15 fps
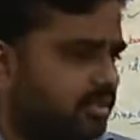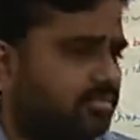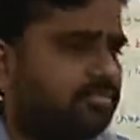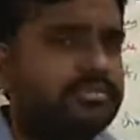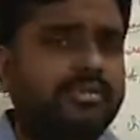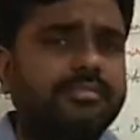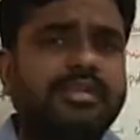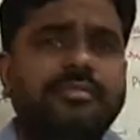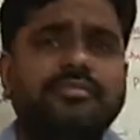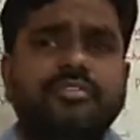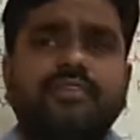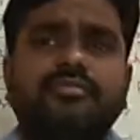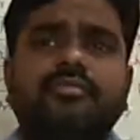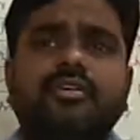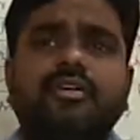some types
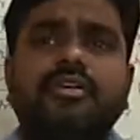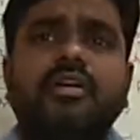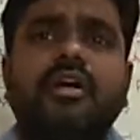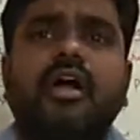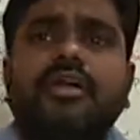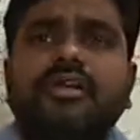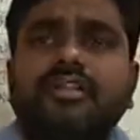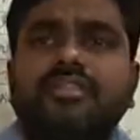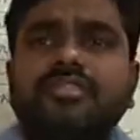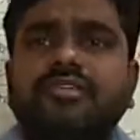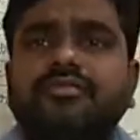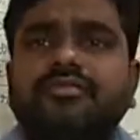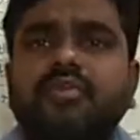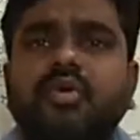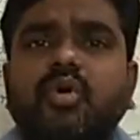of idols.
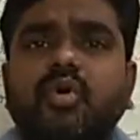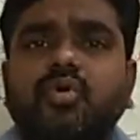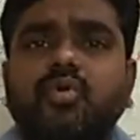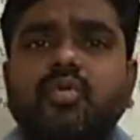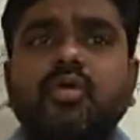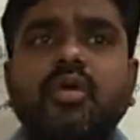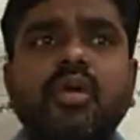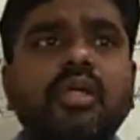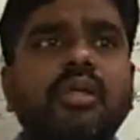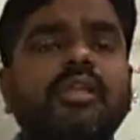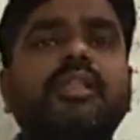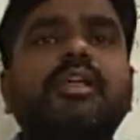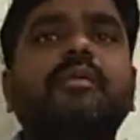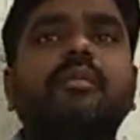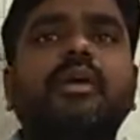If you go to
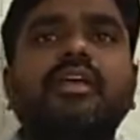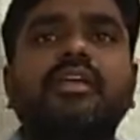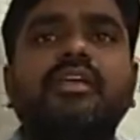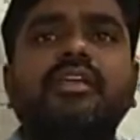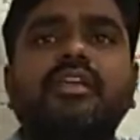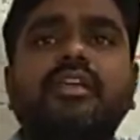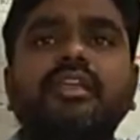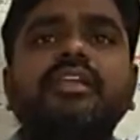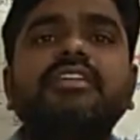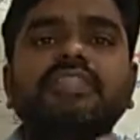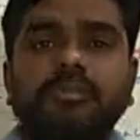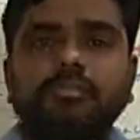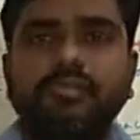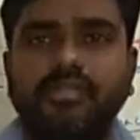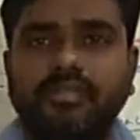nearby any
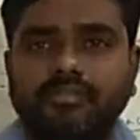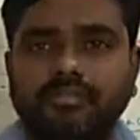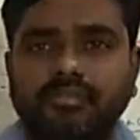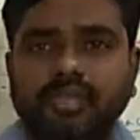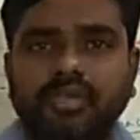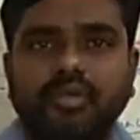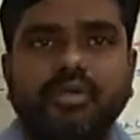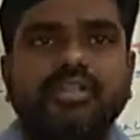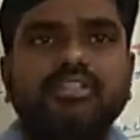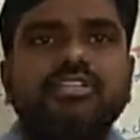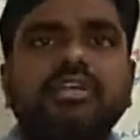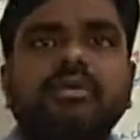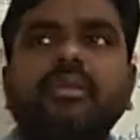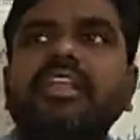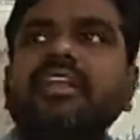temple, you can
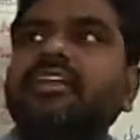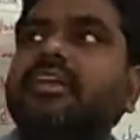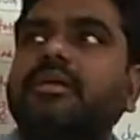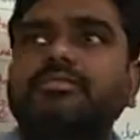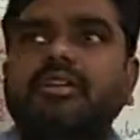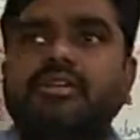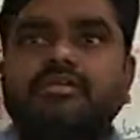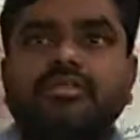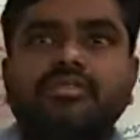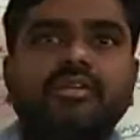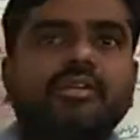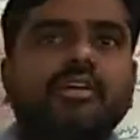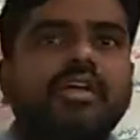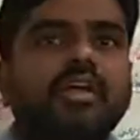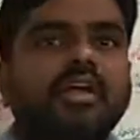see many types of
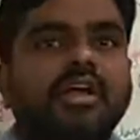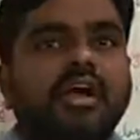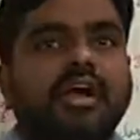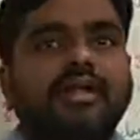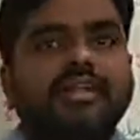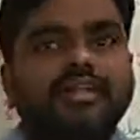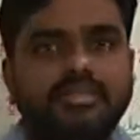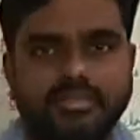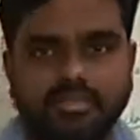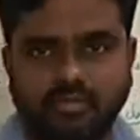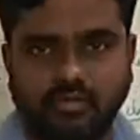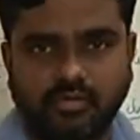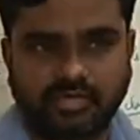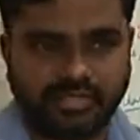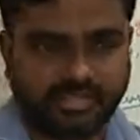idols
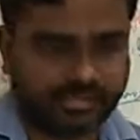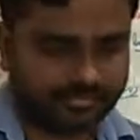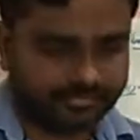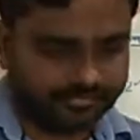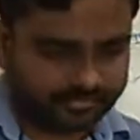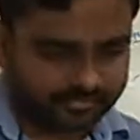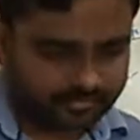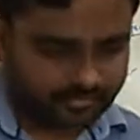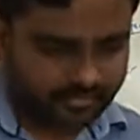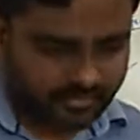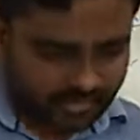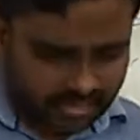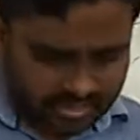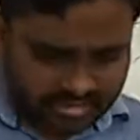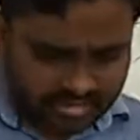over there,
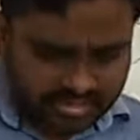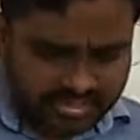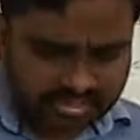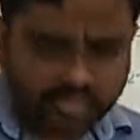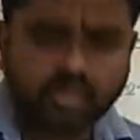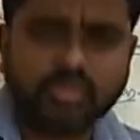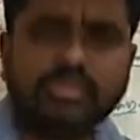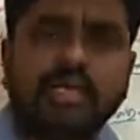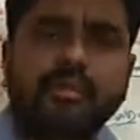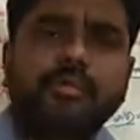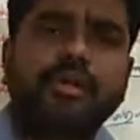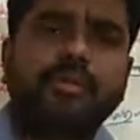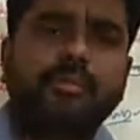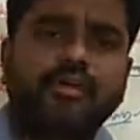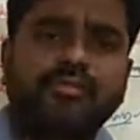isn't it? Those are
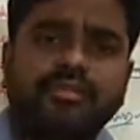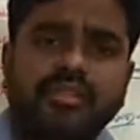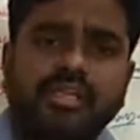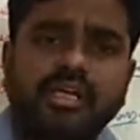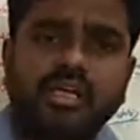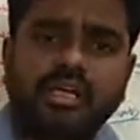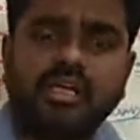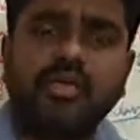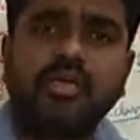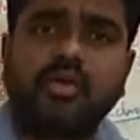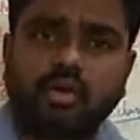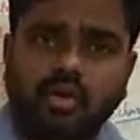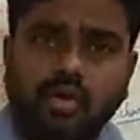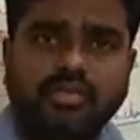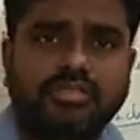made up of with the
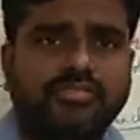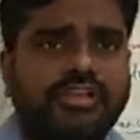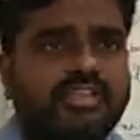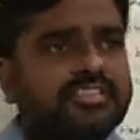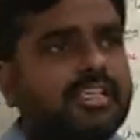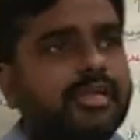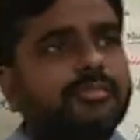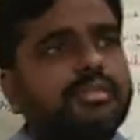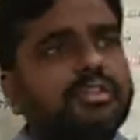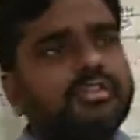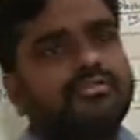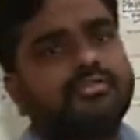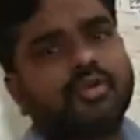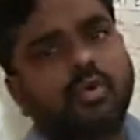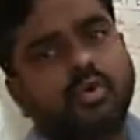rocks. For example,
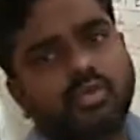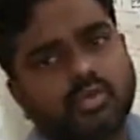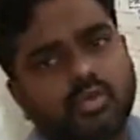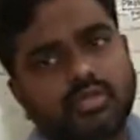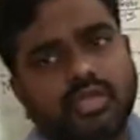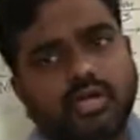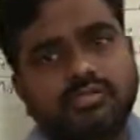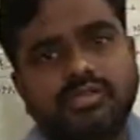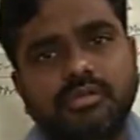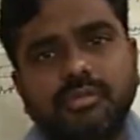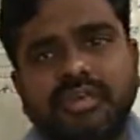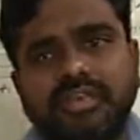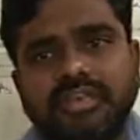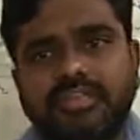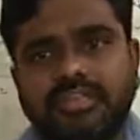if you go to 1000
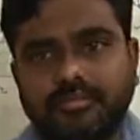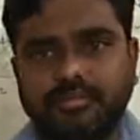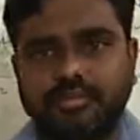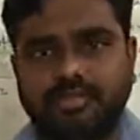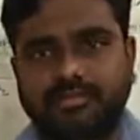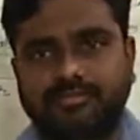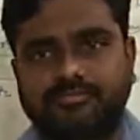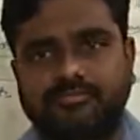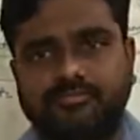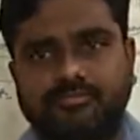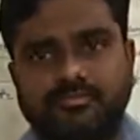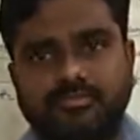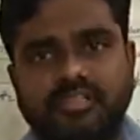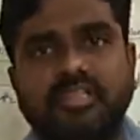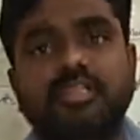pillar temple,
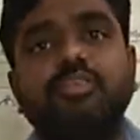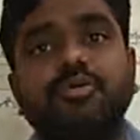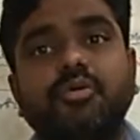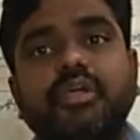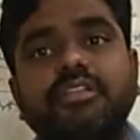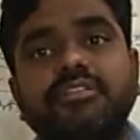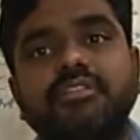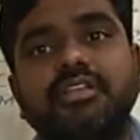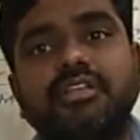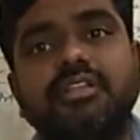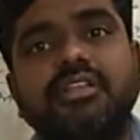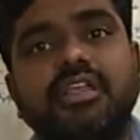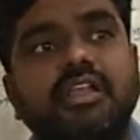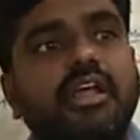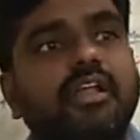you can see
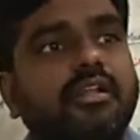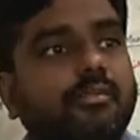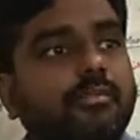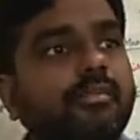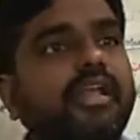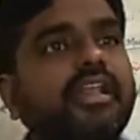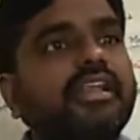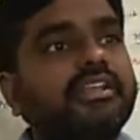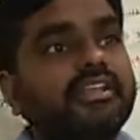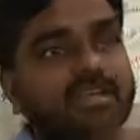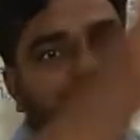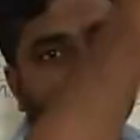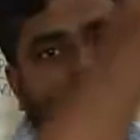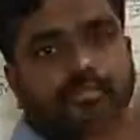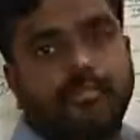there are many
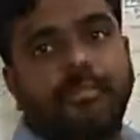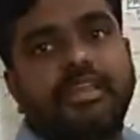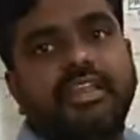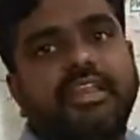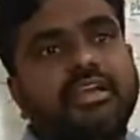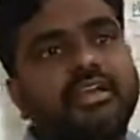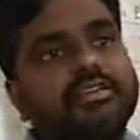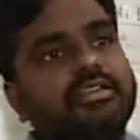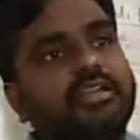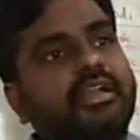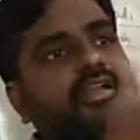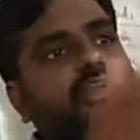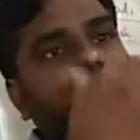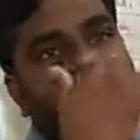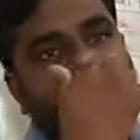types of pillars and